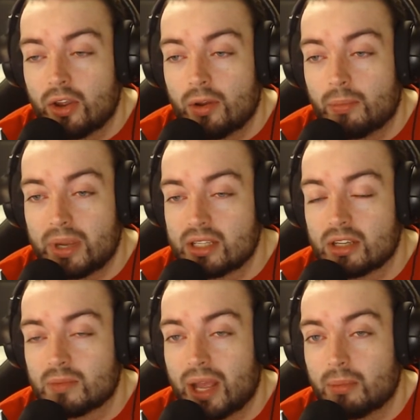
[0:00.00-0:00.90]

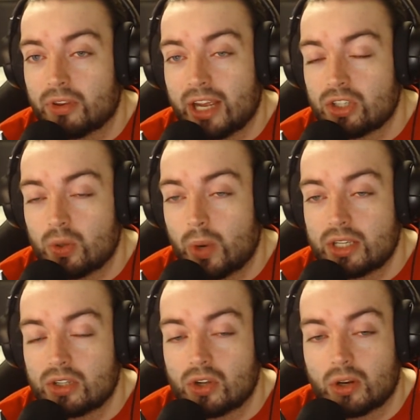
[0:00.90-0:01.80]
businessmen, but they actually waste
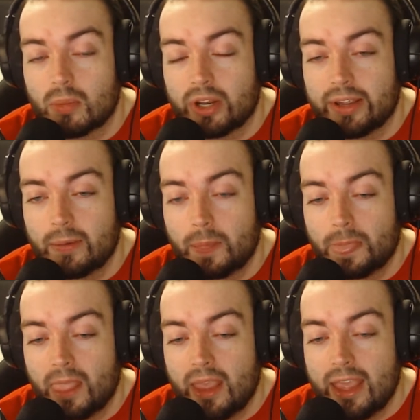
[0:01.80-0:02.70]
a ton of money.
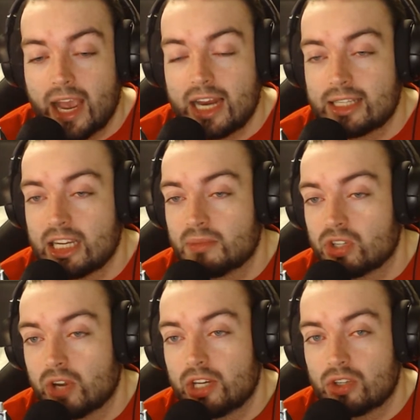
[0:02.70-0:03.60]
And it seems
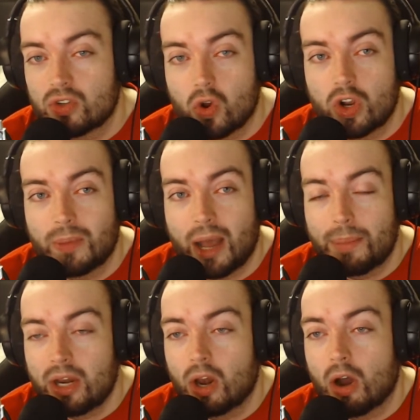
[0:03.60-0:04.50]
strange to talk about
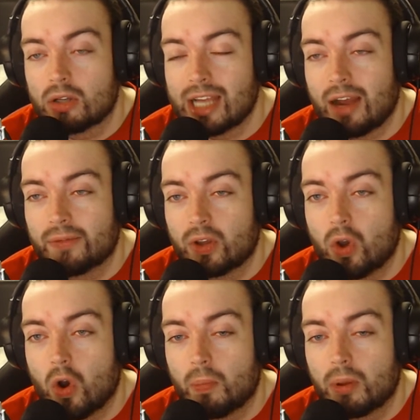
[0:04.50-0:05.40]
being knocked out of the
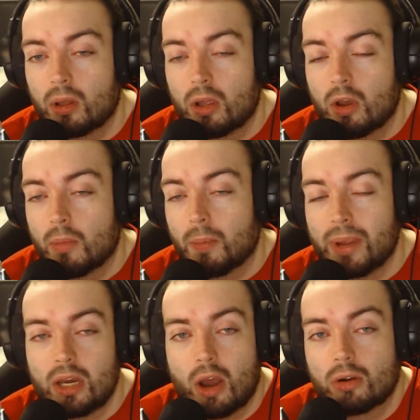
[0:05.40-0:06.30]
cup, but
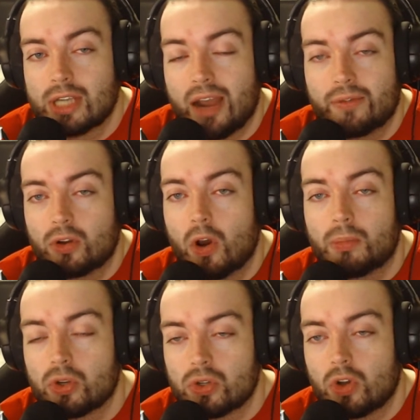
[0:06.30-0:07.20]
being knocked out of the cup
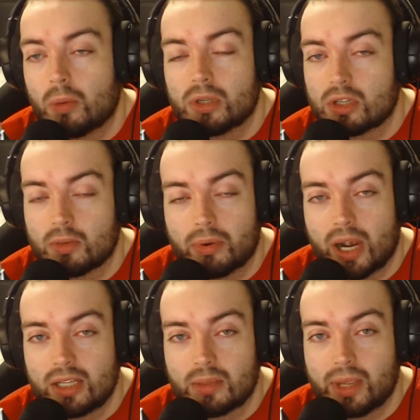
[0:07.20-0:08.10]
doesn't come as a
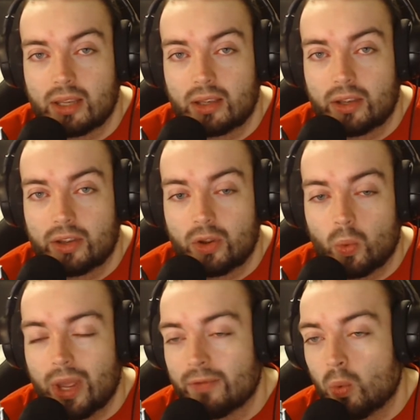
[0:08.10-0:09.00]
surprise to me. We
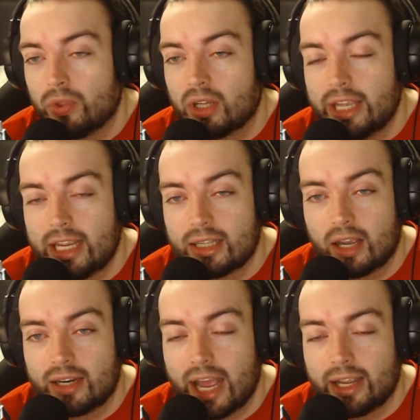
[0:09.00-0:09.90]
haven't won the league in a
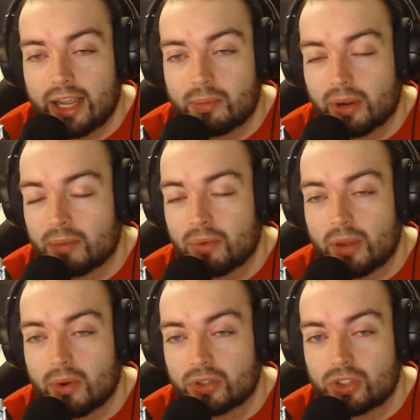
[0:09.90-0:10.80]
decade, pretty
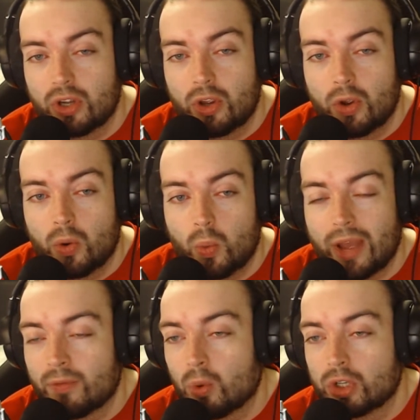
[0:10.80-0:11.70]
much. We
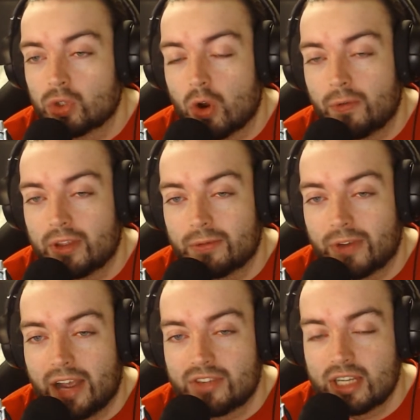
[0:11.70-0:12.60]
haven't won a trophy in
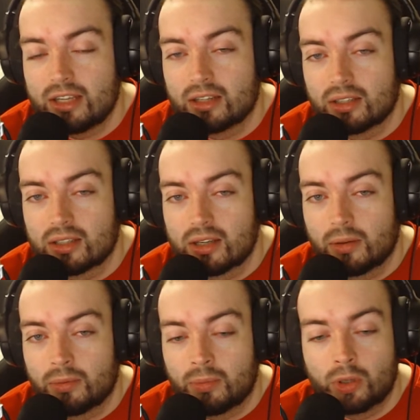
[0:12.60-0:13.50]
5 seasons.
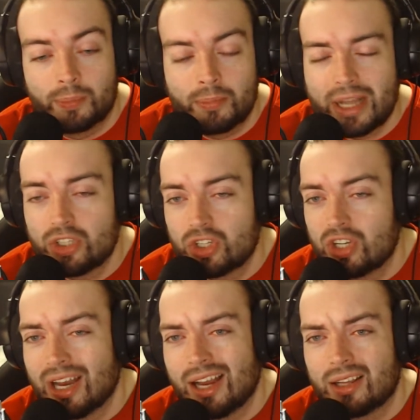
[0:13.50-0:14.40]
Manchester
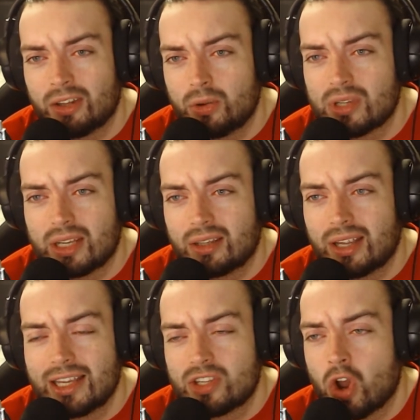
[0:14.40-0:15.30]
United losing
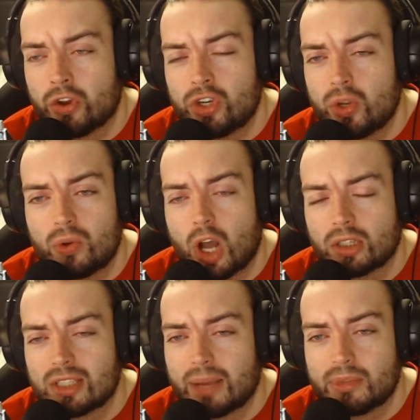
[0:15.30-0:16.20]
is not a new
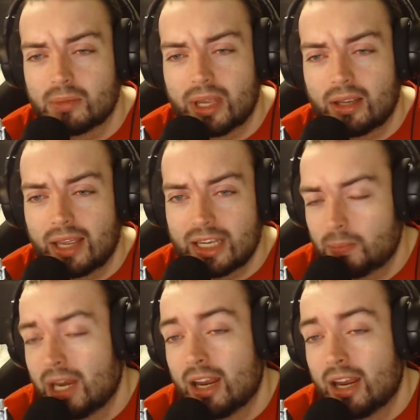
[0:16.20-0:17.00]
concept to me. It's been a